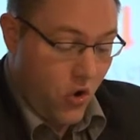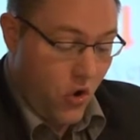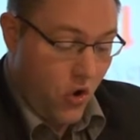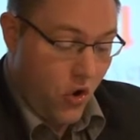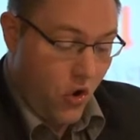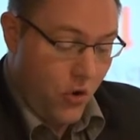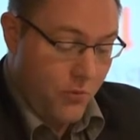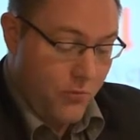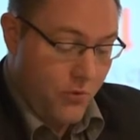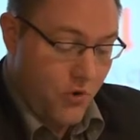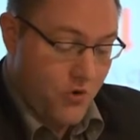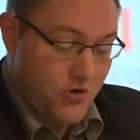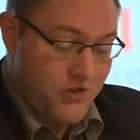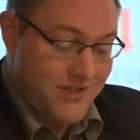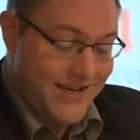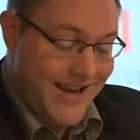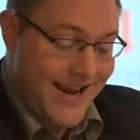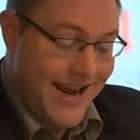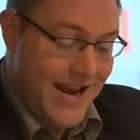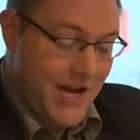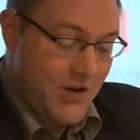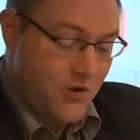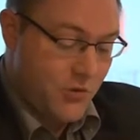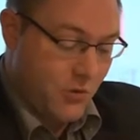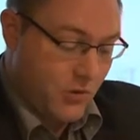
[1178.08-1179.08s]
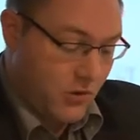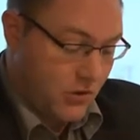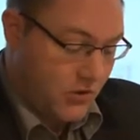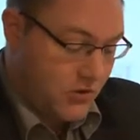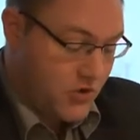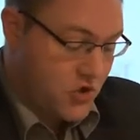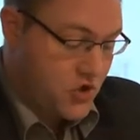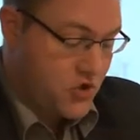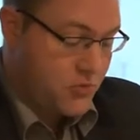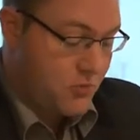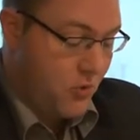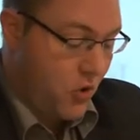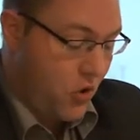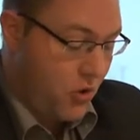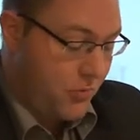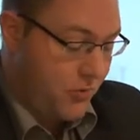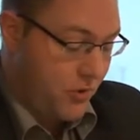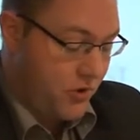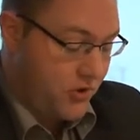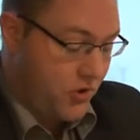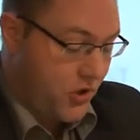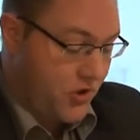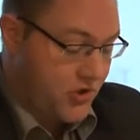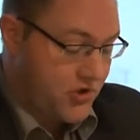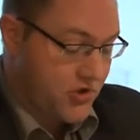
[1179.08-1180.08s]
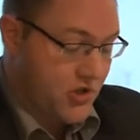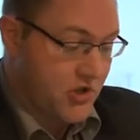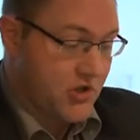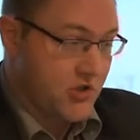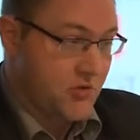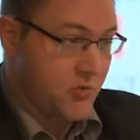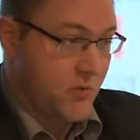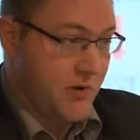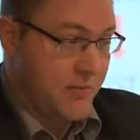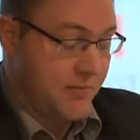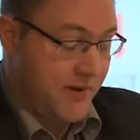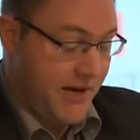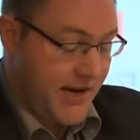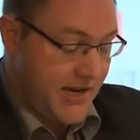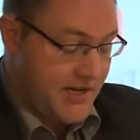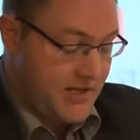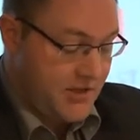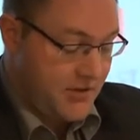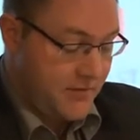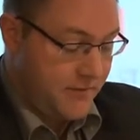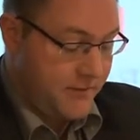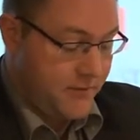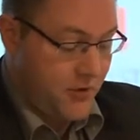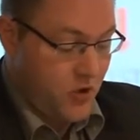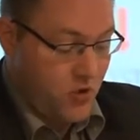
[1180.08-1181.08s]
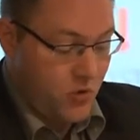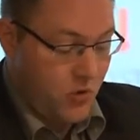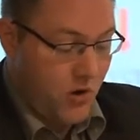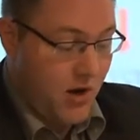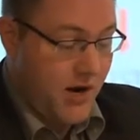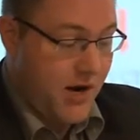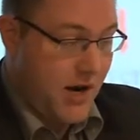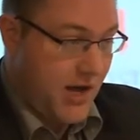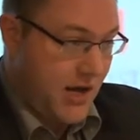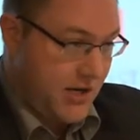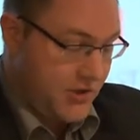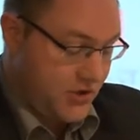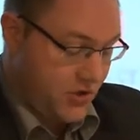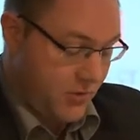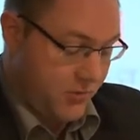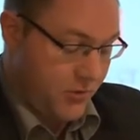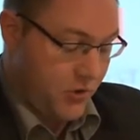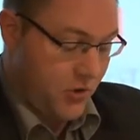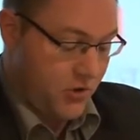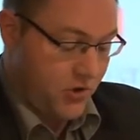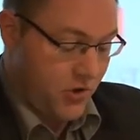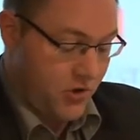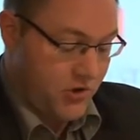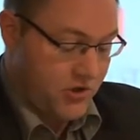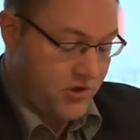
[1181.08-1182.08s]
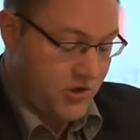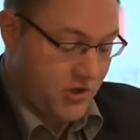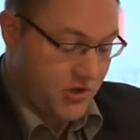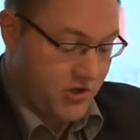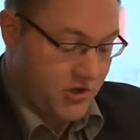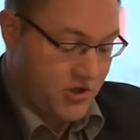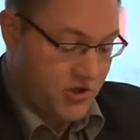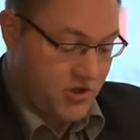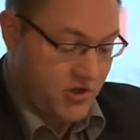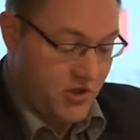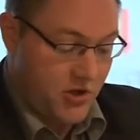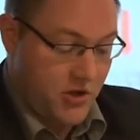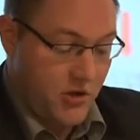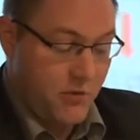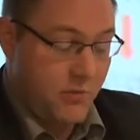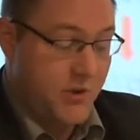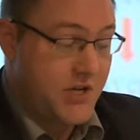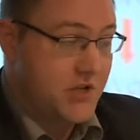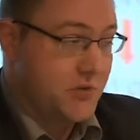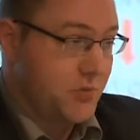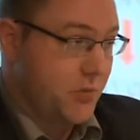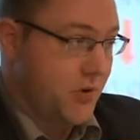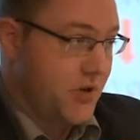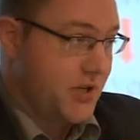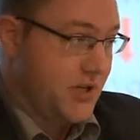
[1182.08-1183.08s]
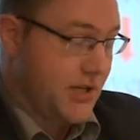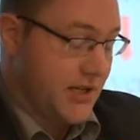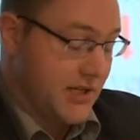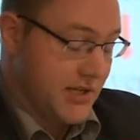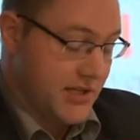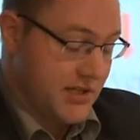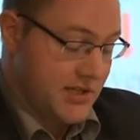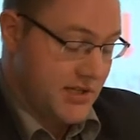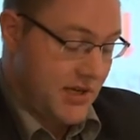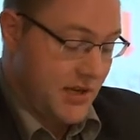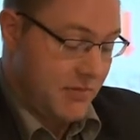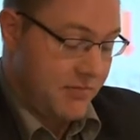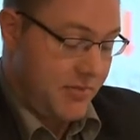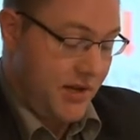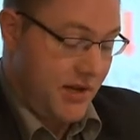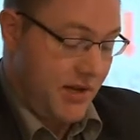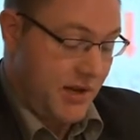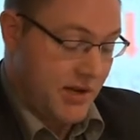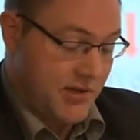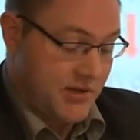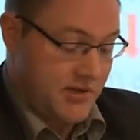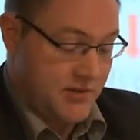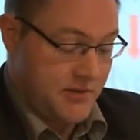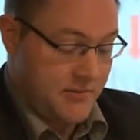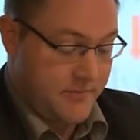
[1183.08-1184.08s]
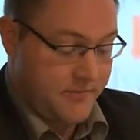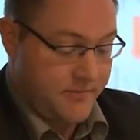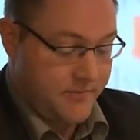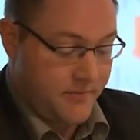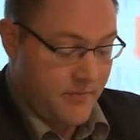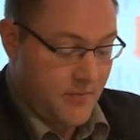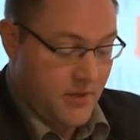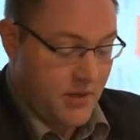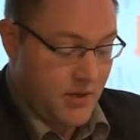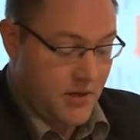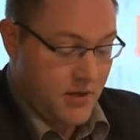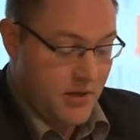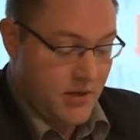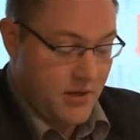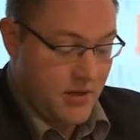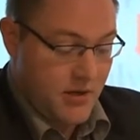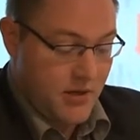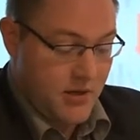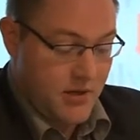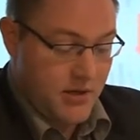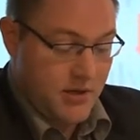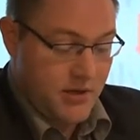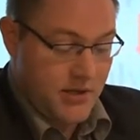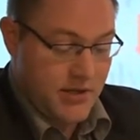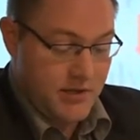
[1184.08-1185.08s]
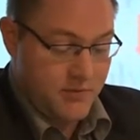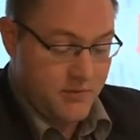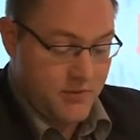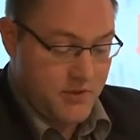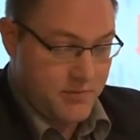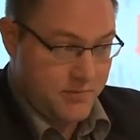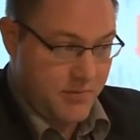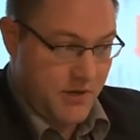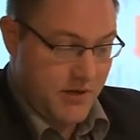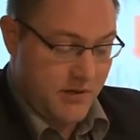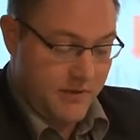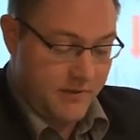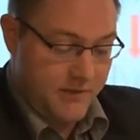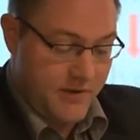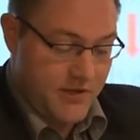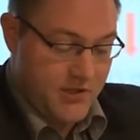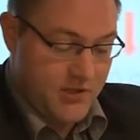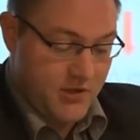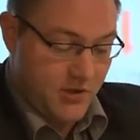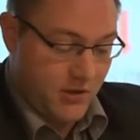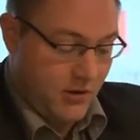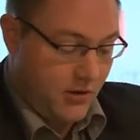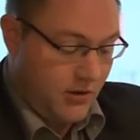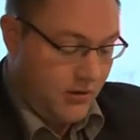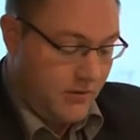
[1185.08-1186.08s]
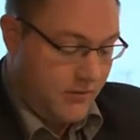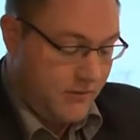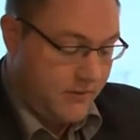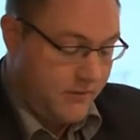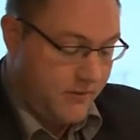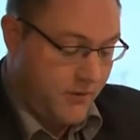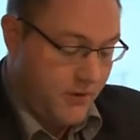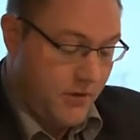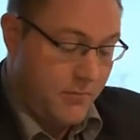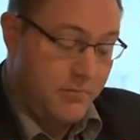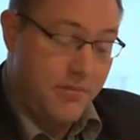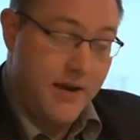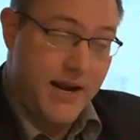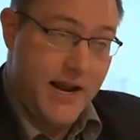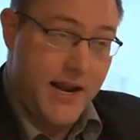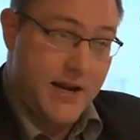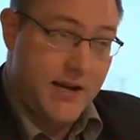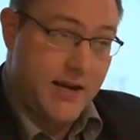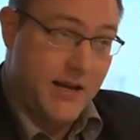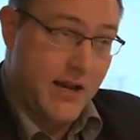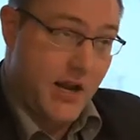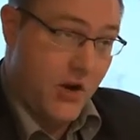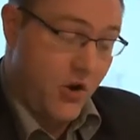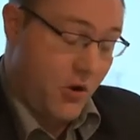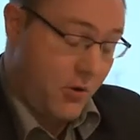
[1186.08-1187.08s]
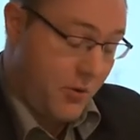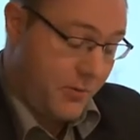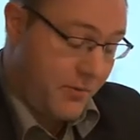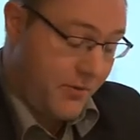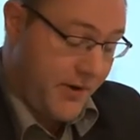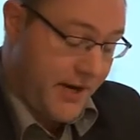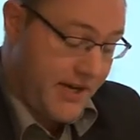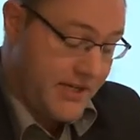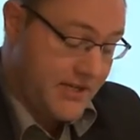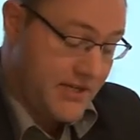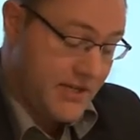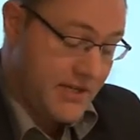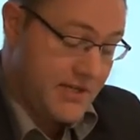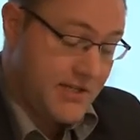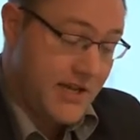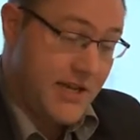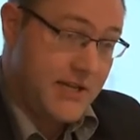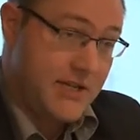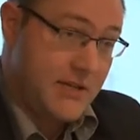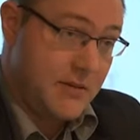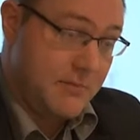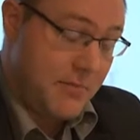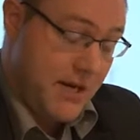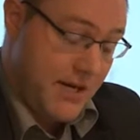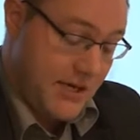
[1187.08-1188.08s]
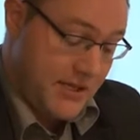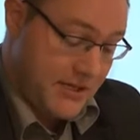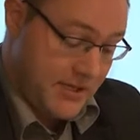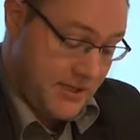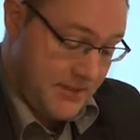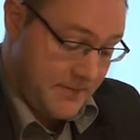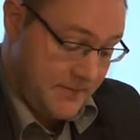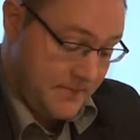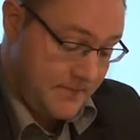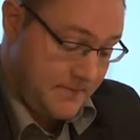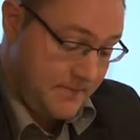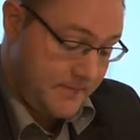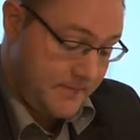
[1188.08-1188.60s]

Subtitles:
Almost annual small productions replaced fewer larger productions which were years apart. This was beneficial for the planning and operations at the mint.